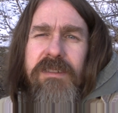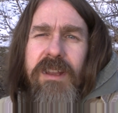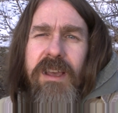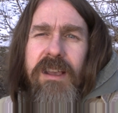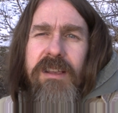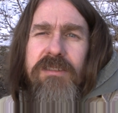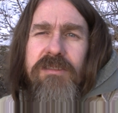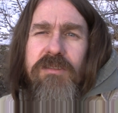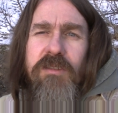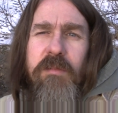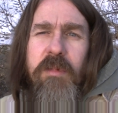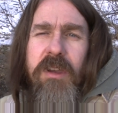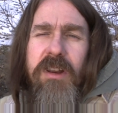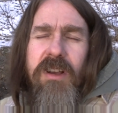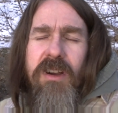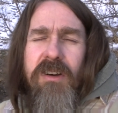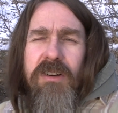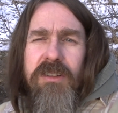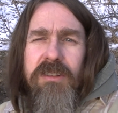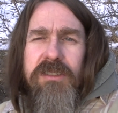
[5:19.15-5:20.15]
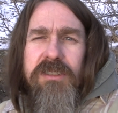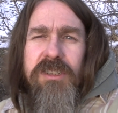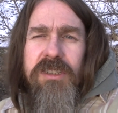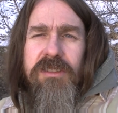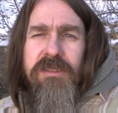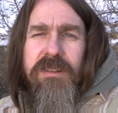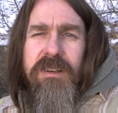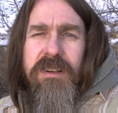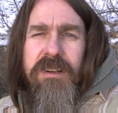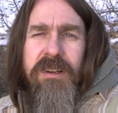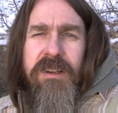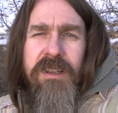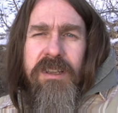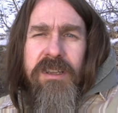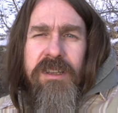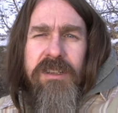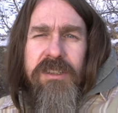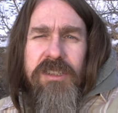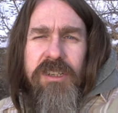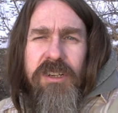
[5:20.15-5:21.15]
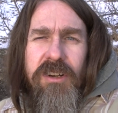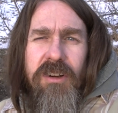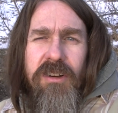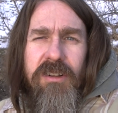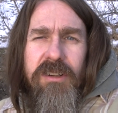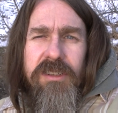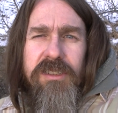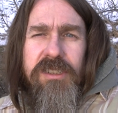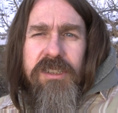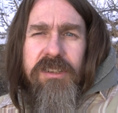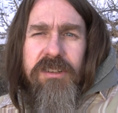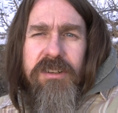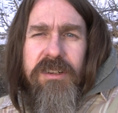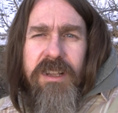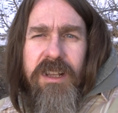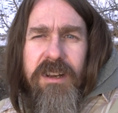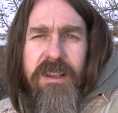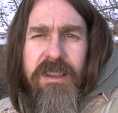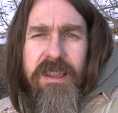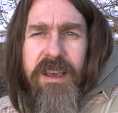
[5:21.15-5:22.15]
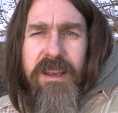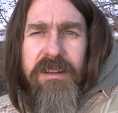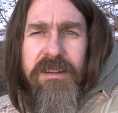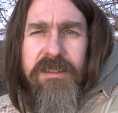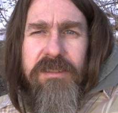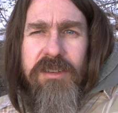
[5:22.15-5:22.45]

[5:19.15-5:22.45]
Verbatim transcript: astrobiology or genealogy or none of that.